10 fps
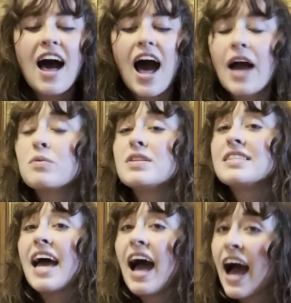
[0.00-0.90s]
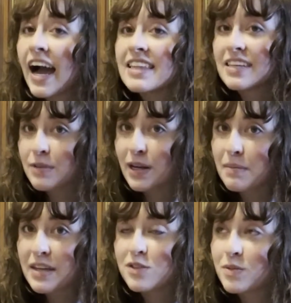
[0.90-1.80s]
I would highly
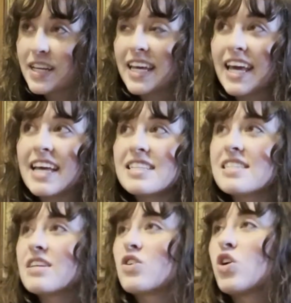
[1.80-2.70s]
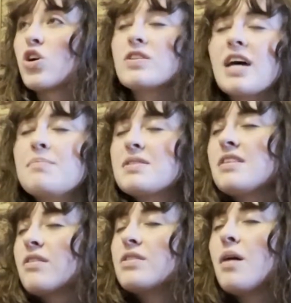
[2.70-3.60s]
recommend reading it curled up,
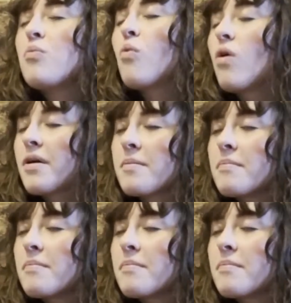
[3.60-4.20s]
snuggled up, warm